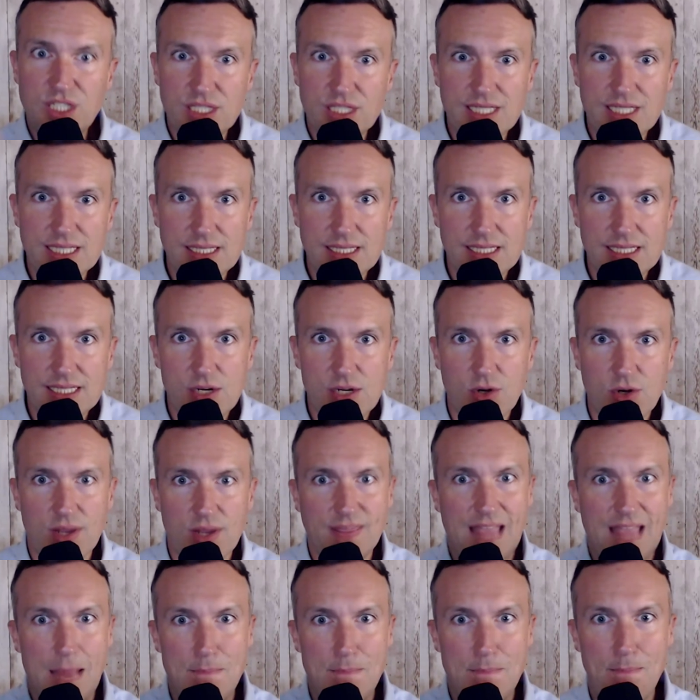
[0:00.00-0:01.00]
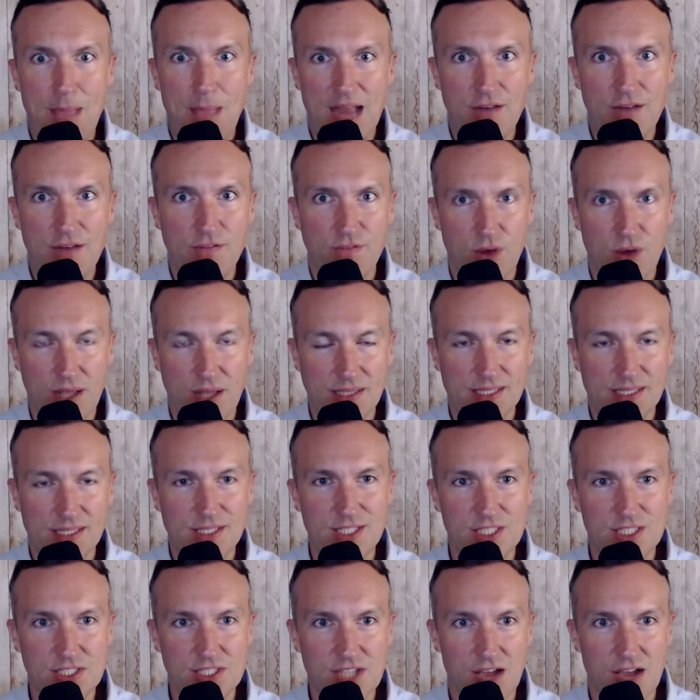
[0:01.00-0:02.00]
is the secret that Ben Franklin
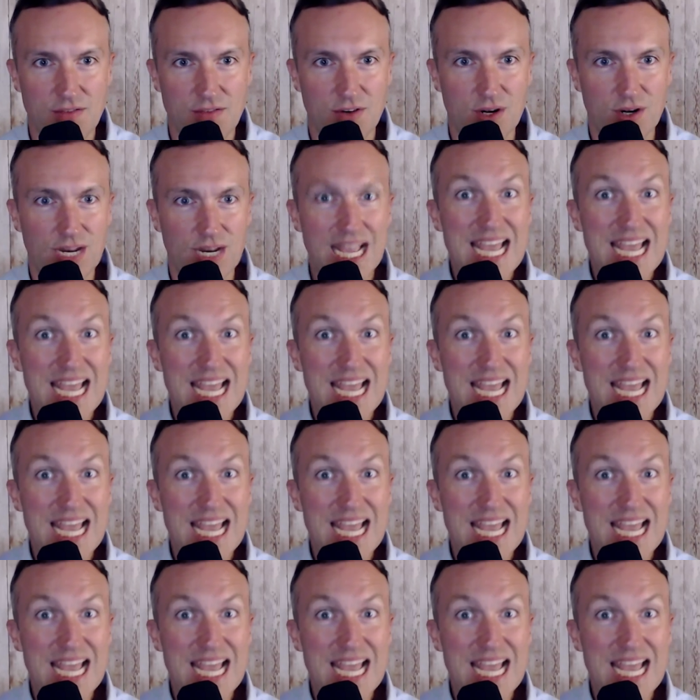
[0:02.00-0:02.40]
discovered.